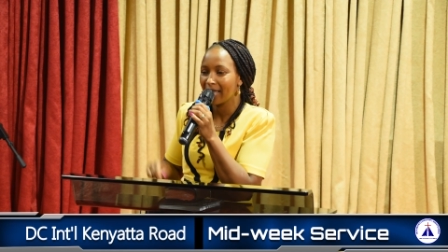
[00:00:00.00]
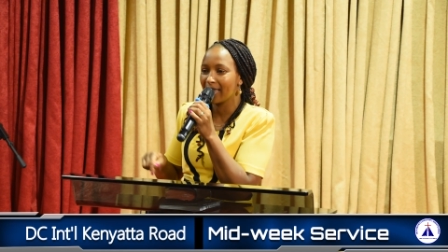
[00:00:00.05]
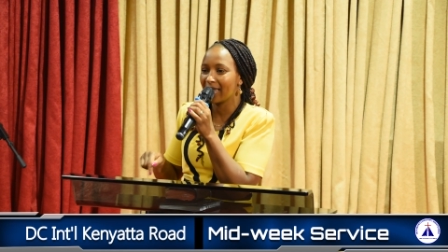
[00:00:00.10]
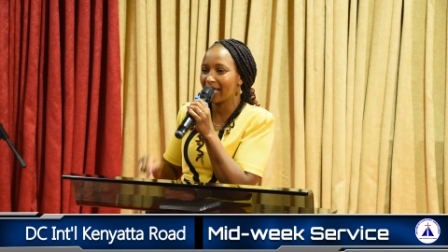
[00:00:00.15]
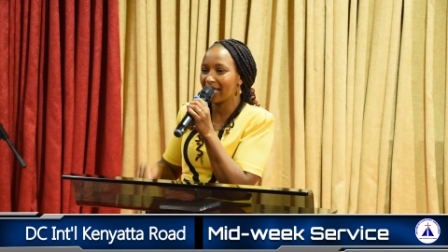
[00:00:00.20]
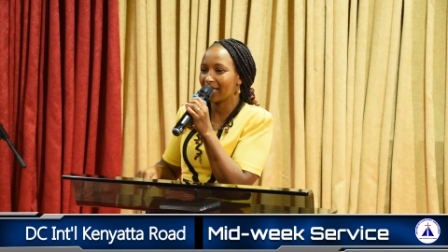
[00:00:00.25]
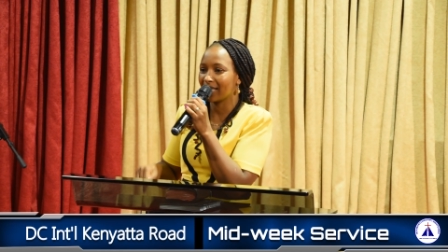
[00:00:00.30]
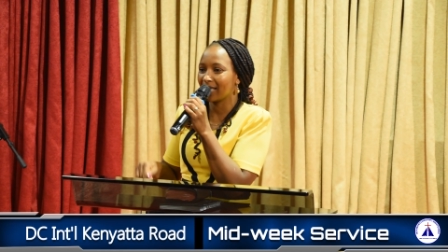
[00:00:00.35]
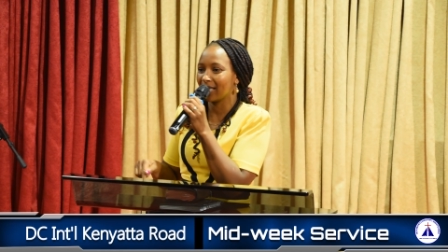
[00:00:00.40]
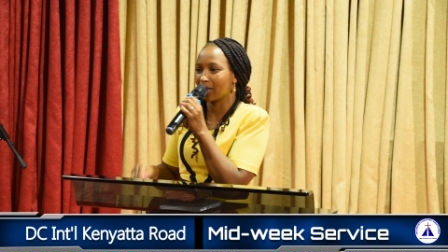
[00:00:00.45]

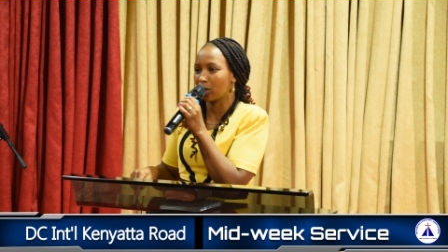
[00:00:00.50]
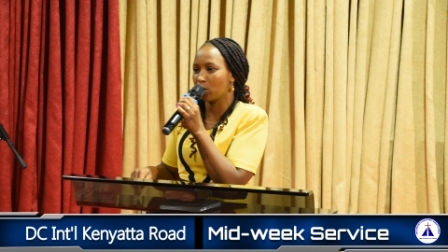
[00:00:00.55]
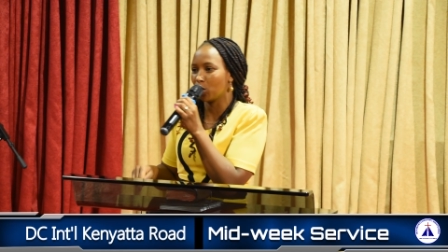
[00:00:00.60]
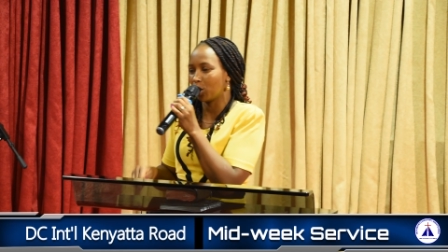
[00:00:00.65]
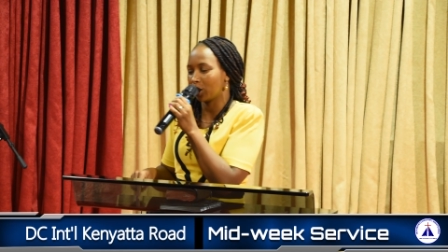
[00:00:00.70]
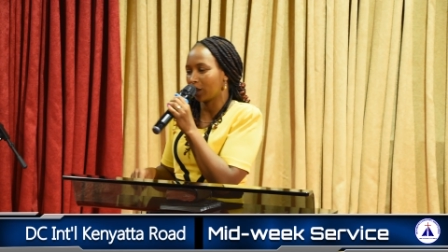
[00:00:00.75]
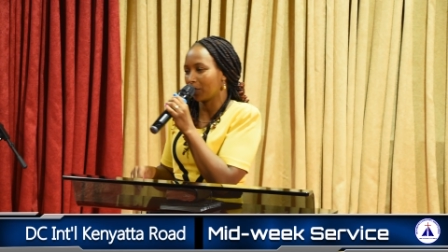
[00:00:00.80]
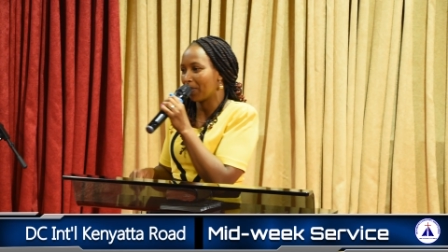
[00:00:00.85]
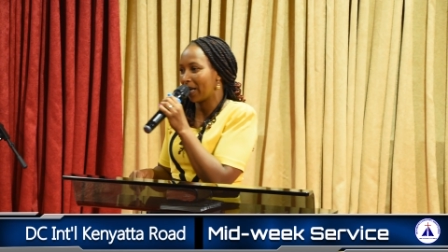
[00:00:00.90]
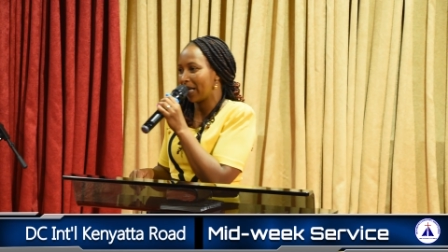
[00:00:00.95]
this is
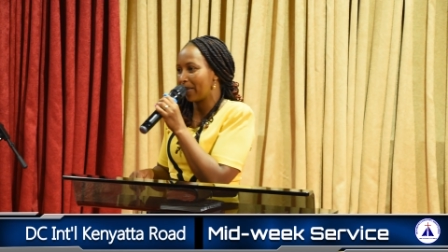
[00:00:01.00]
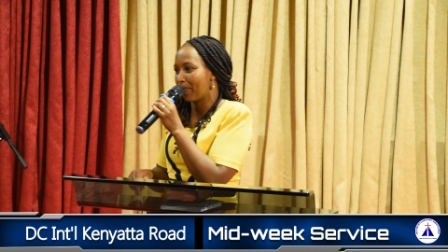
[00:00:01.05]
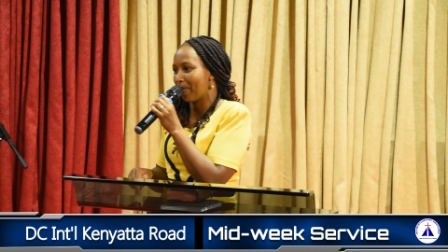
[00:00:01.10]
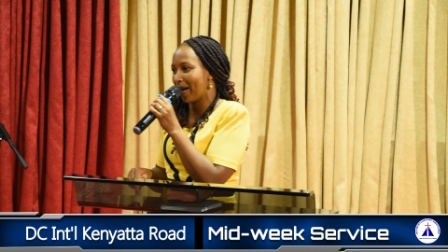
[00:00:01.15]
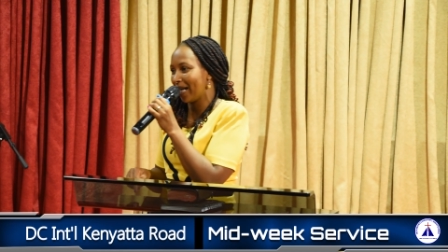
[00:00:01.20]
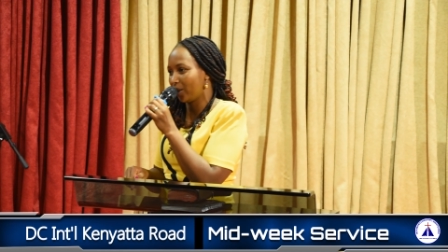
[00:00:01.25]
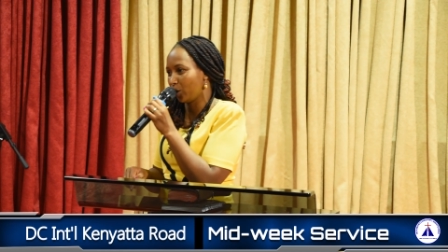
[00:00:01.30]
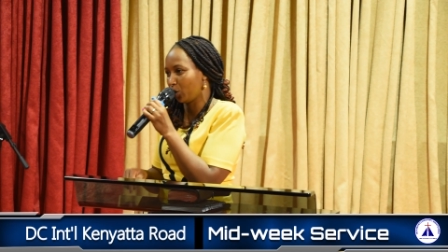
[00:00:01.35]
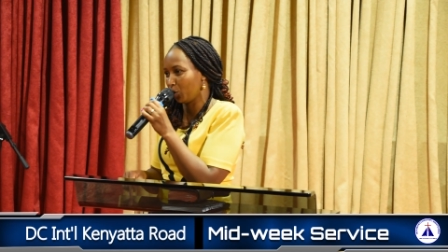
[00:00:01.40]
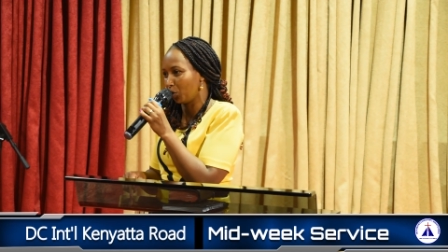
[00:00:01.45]
not my
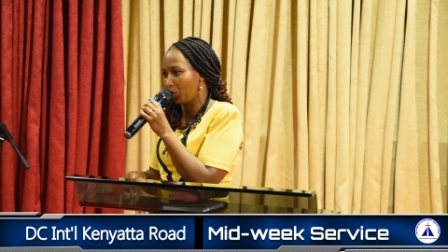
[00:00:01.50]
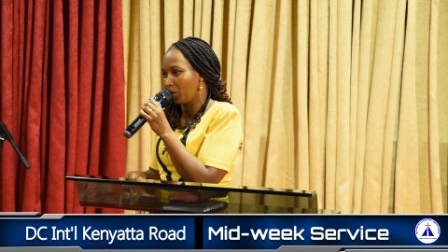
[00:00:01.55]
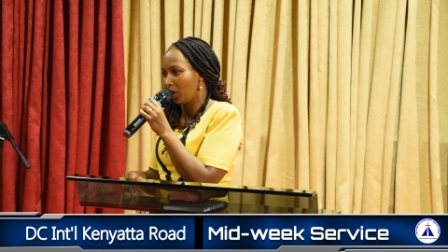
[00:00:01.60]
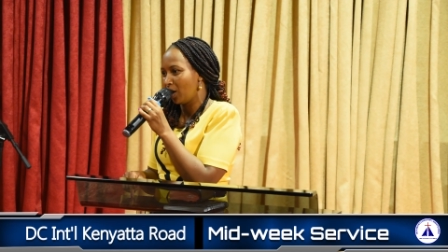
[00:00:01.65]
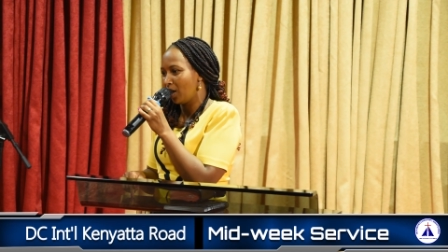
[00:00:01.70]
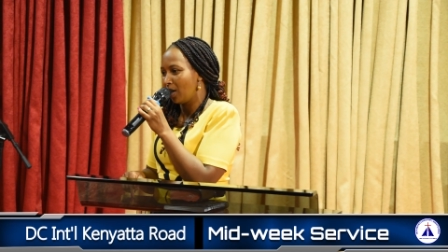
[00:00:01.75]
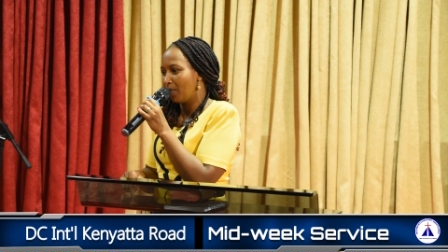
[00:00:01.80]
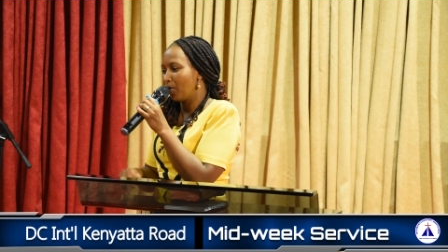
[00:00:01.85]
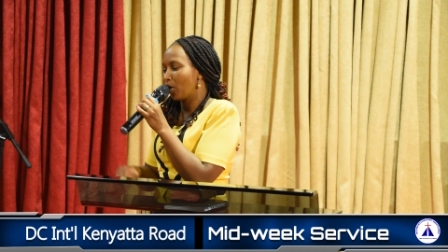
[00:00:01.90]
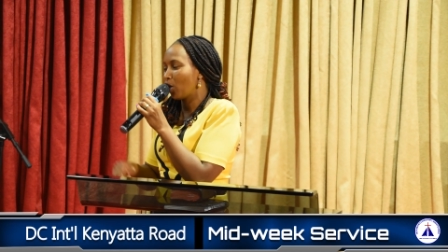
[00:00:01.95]
battle.
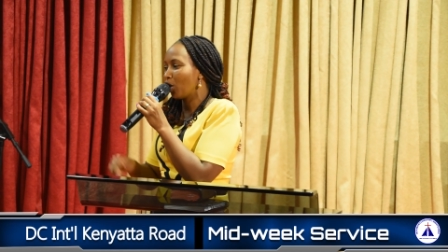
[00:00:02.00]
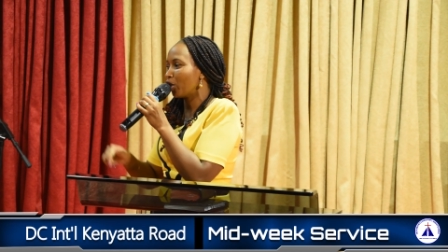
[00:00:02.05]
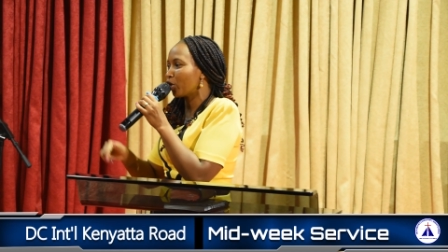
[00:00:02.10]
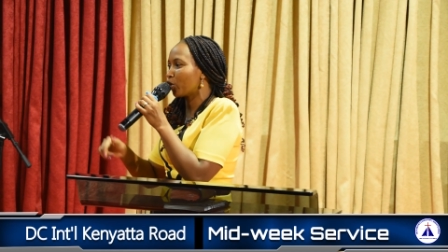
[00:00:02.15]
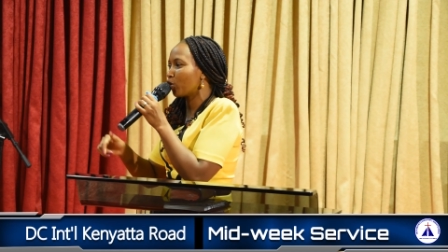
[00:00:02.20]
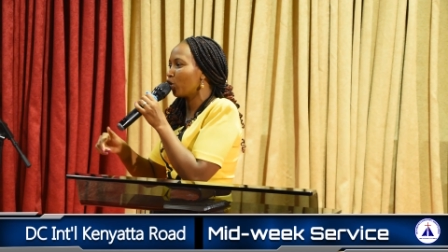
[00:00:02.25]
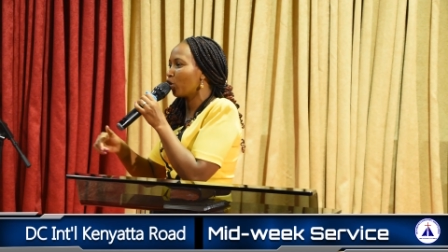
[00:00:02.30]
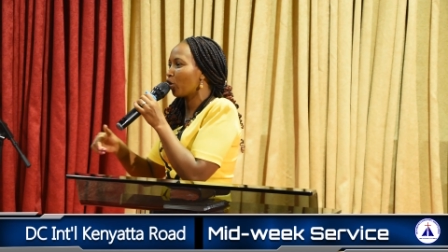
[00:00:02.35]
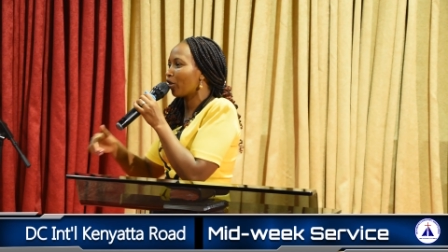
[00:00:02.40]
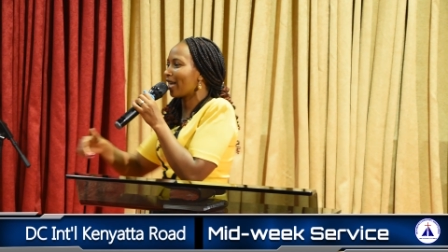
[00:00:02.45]

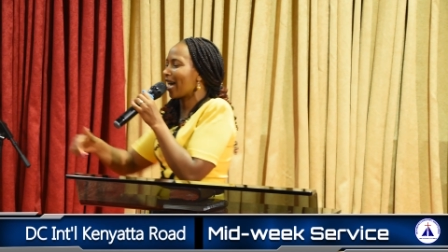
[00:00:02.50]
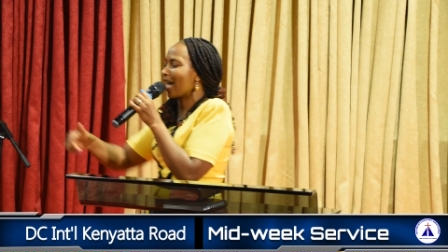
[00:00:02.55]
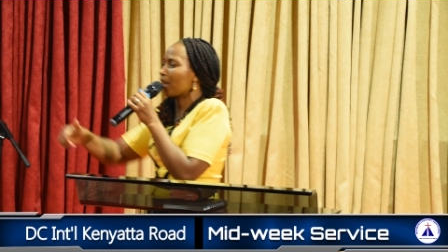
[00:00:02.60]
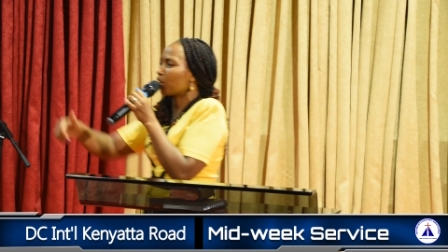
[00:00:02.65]
Because, you know, there